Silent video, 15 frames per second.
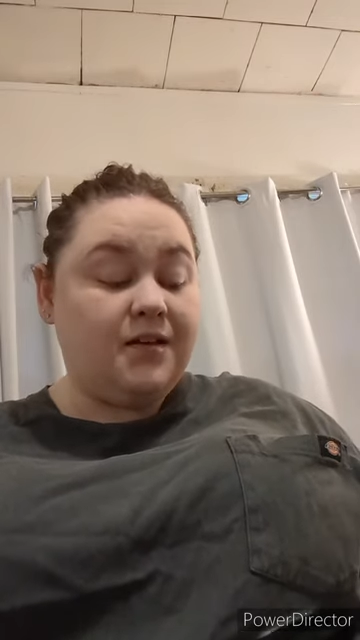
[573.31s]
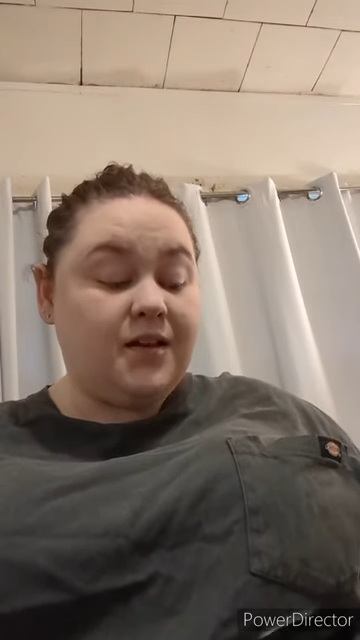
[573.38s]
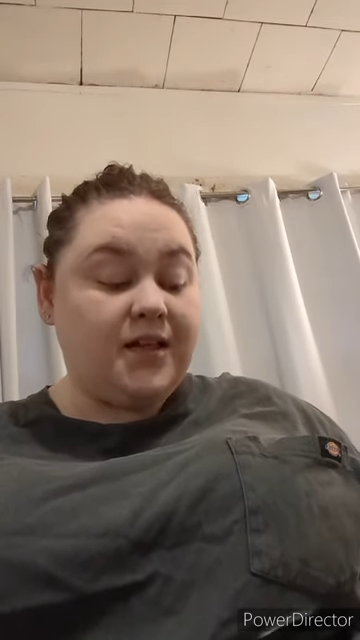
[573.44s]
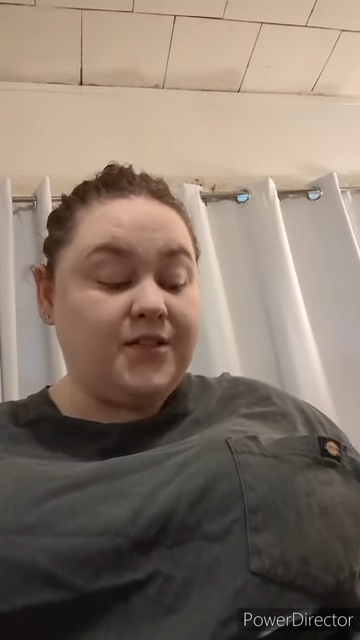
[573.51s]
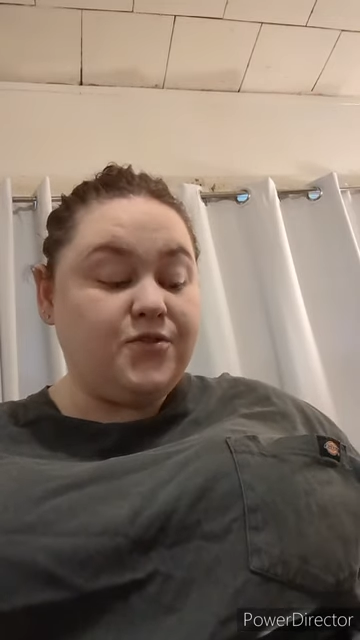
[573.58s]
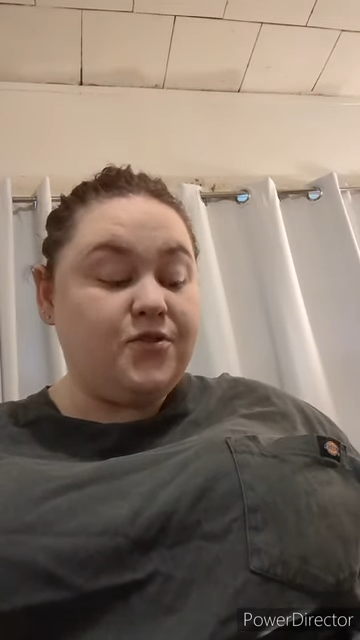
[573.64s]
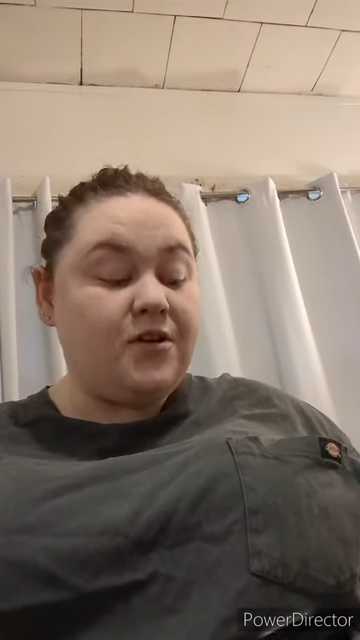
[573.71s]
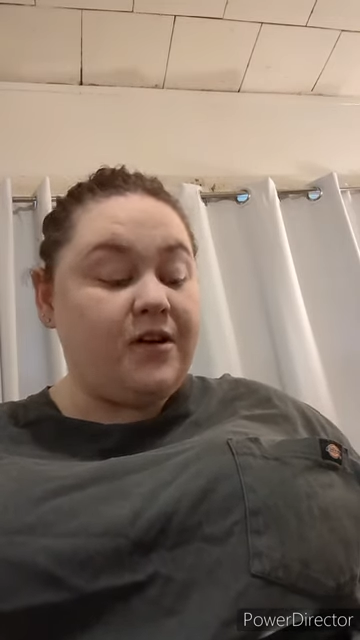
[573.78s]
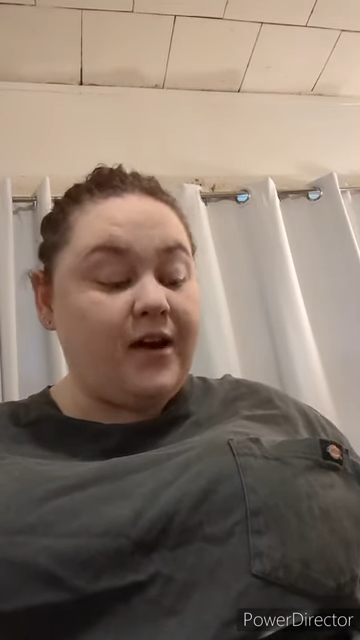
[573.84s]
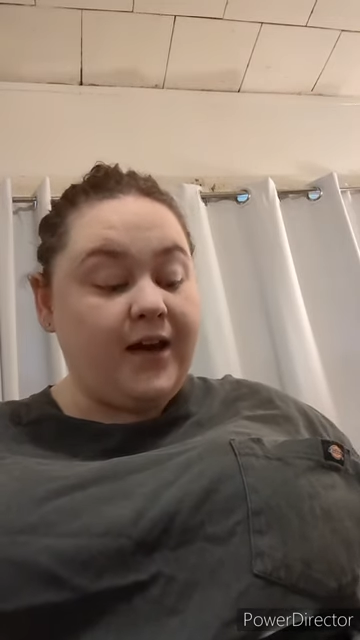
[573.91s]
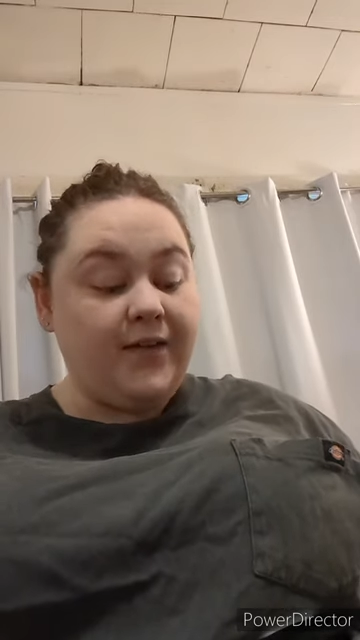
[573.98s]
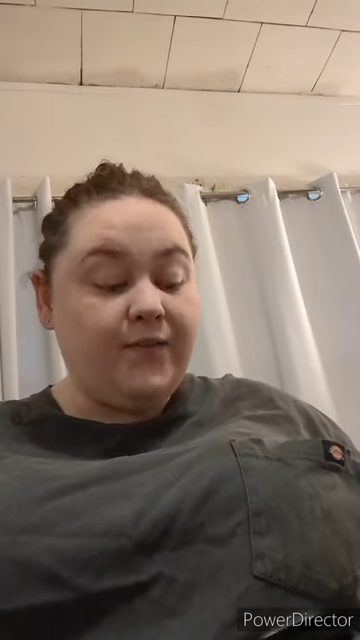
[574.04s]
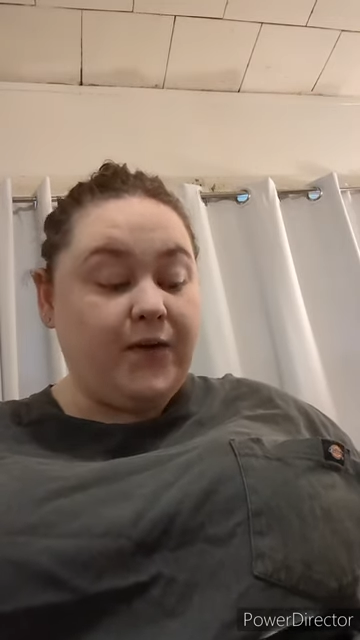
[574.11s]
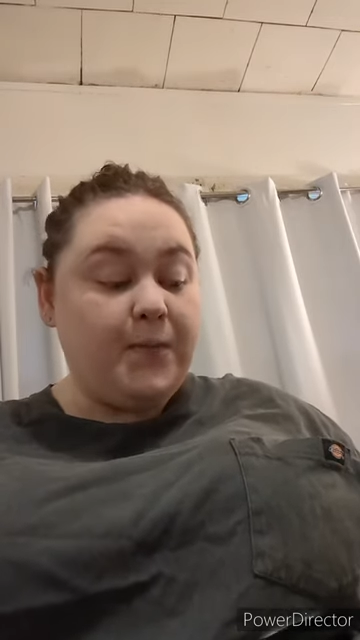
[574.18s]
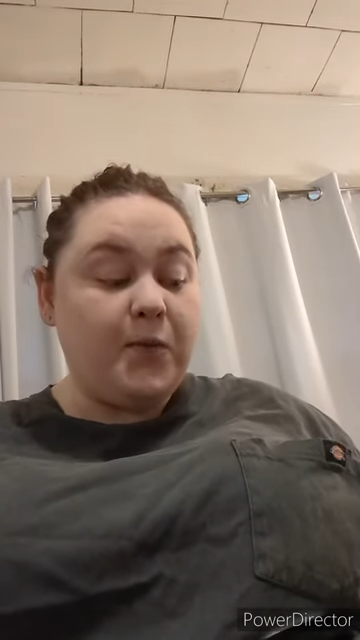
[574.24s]
these are not
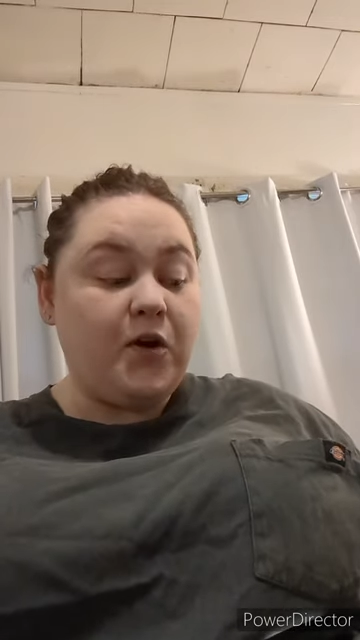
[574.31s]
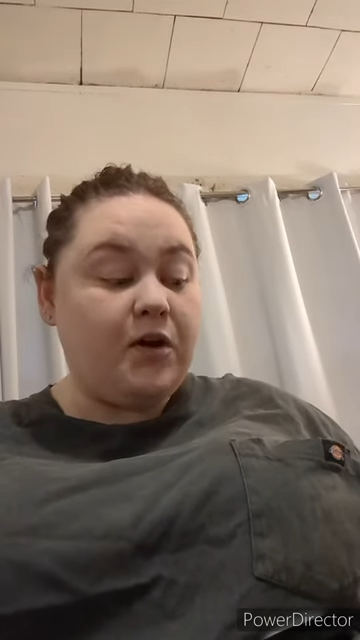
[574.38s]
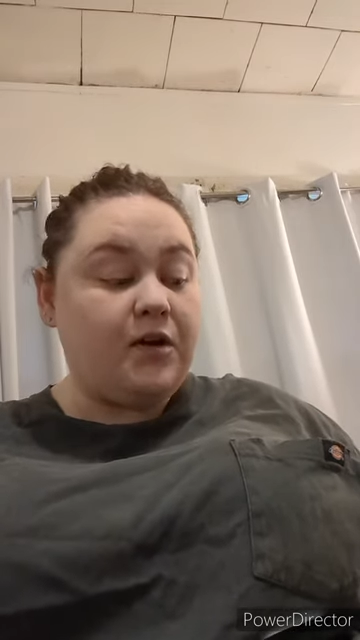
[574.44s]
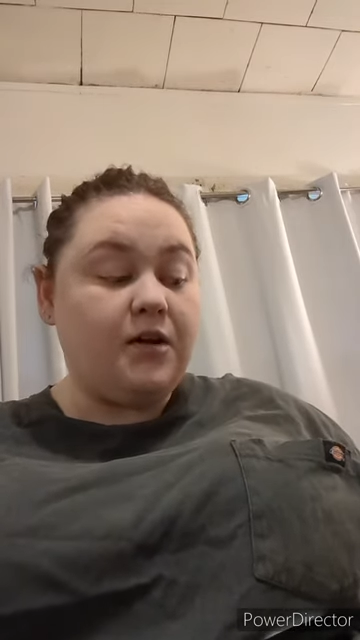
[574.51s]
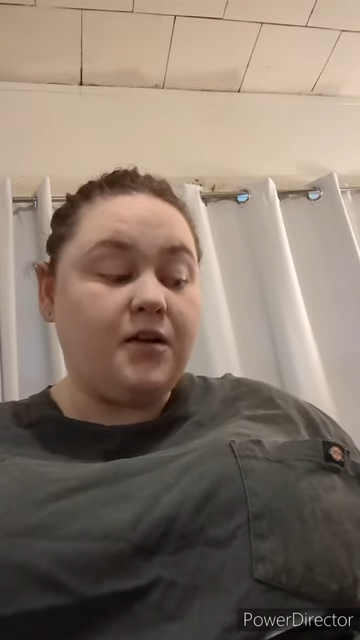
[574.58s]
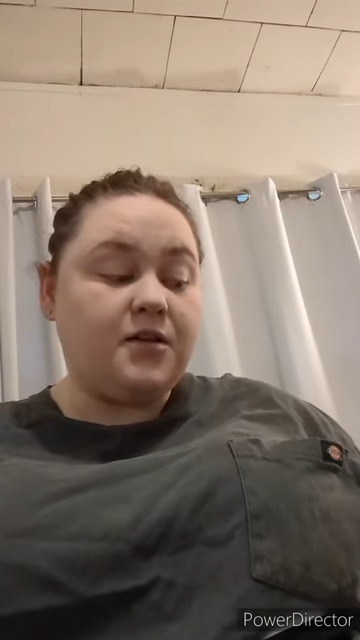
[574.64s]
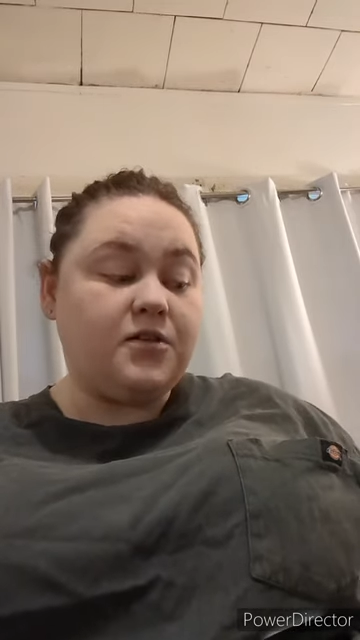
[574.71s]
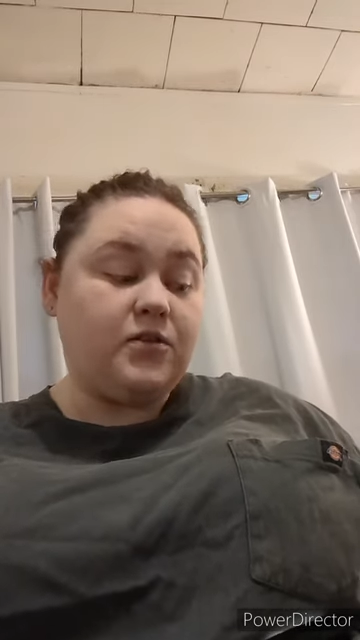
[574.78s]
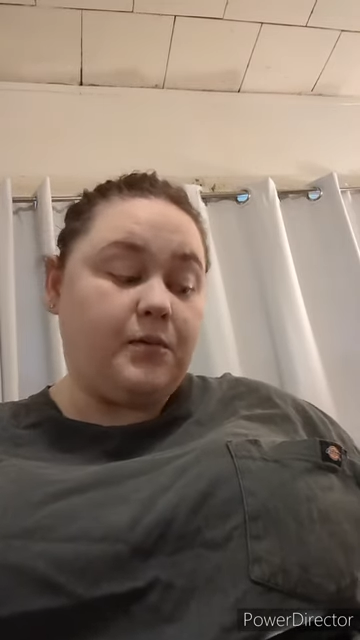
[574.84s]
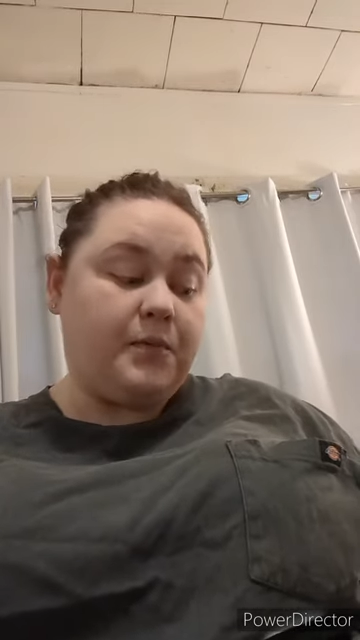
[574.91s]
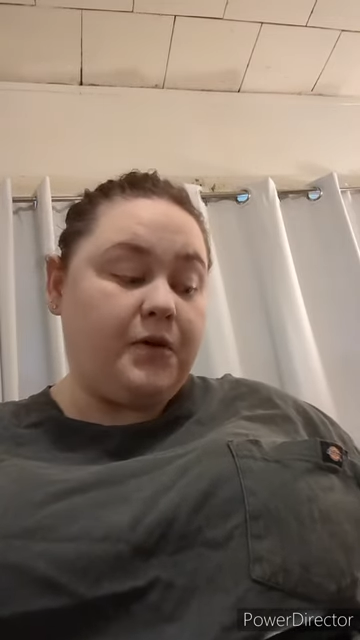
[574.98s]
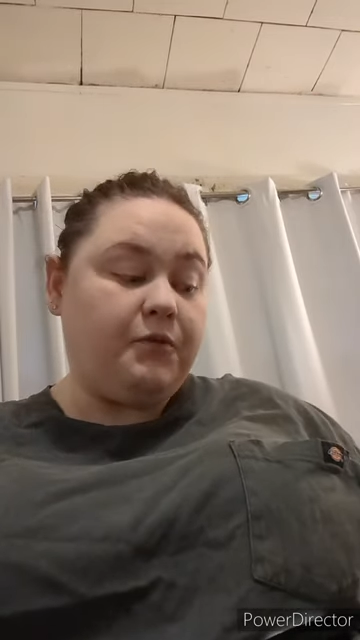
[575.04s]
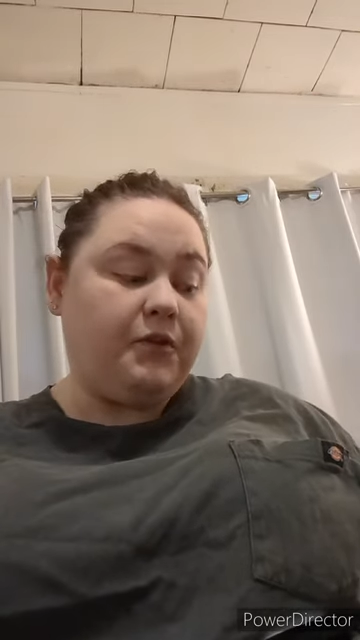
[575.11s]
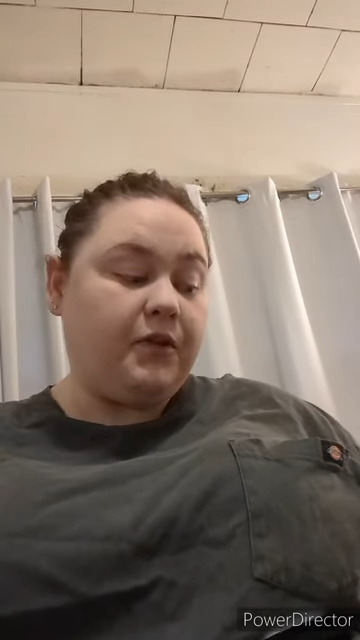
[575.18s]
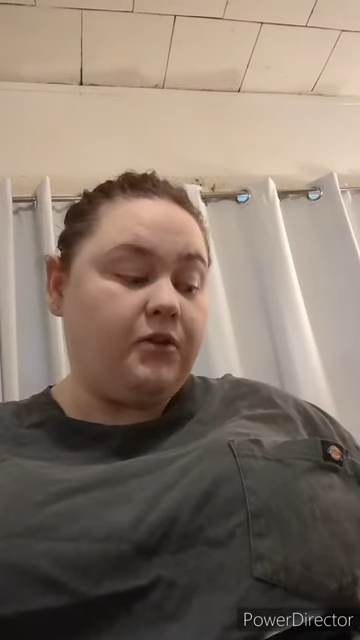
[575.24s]
Avon products, so I'm
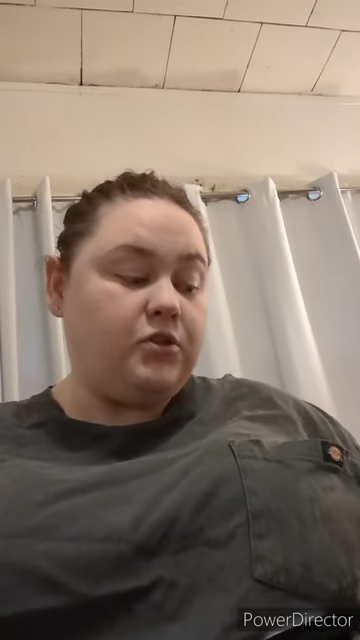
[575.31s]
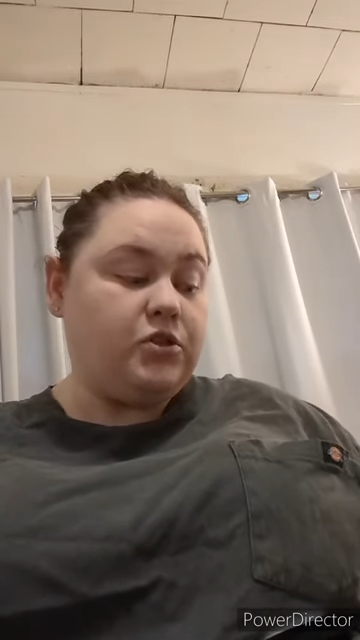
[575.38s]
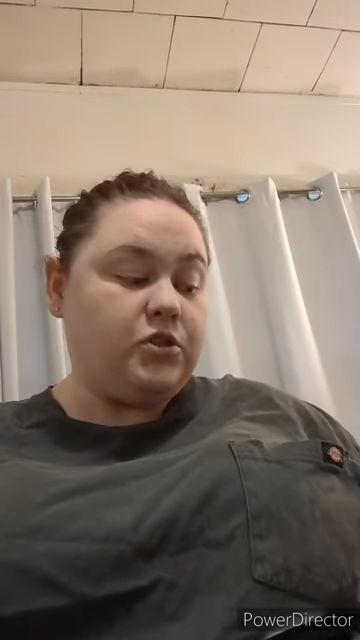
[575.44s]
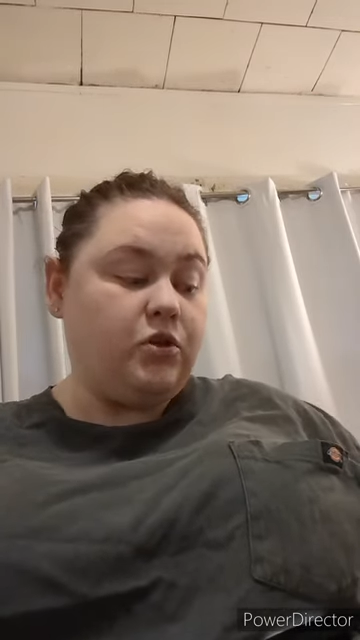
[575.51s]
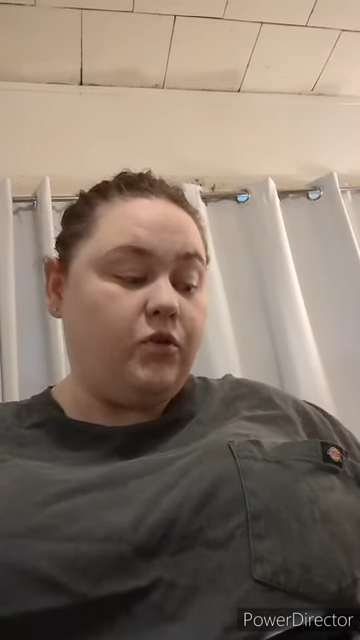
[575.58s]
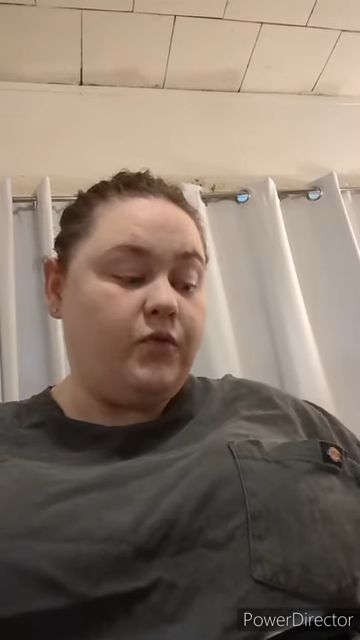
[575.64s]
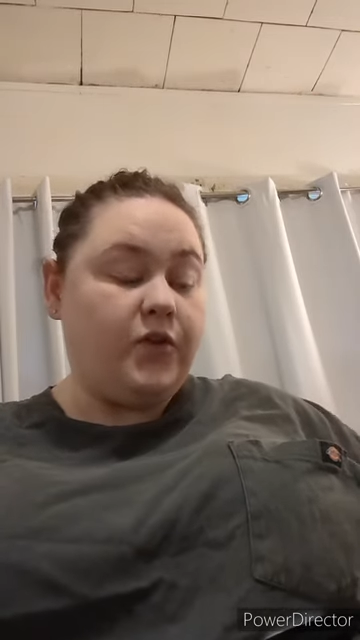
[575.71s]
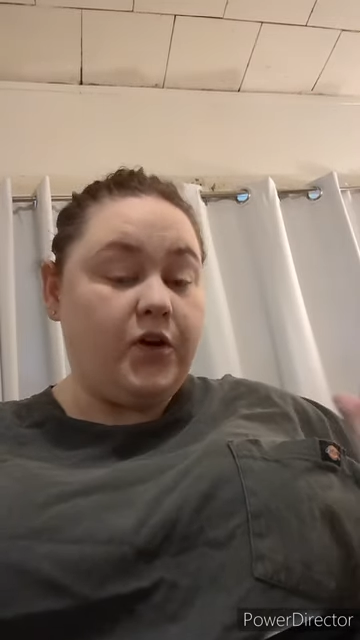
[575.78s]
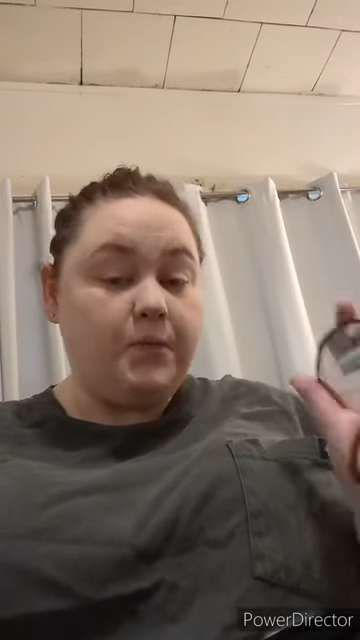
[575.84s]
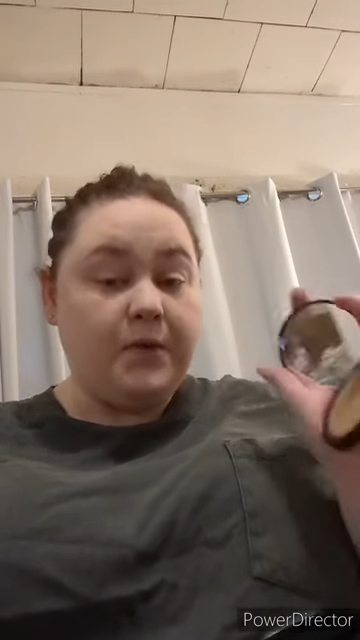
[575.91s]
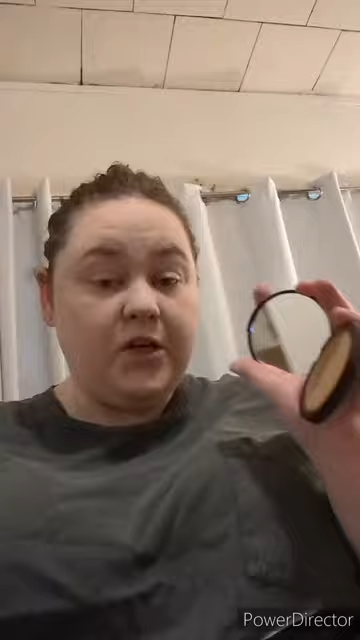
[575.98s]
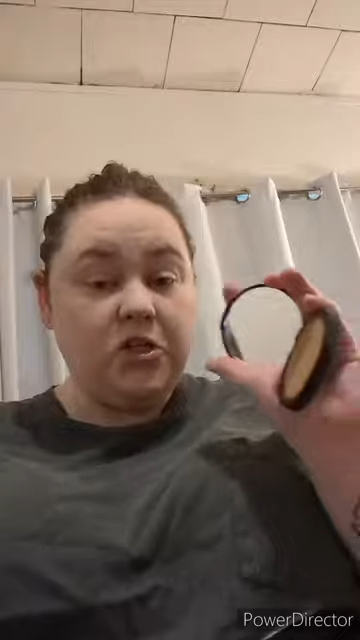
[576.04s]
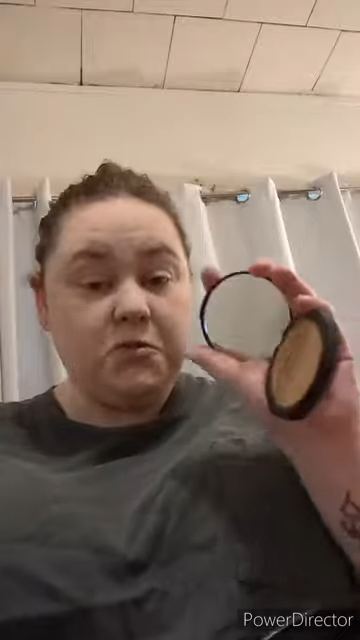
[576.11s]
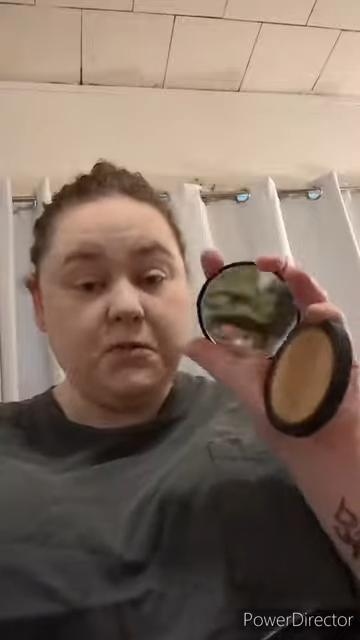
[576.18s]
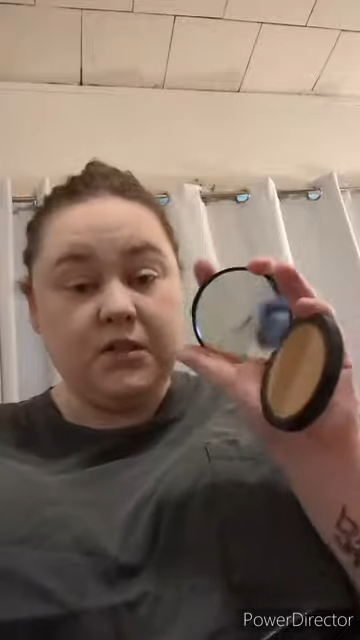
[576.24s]
not really going to show them very much,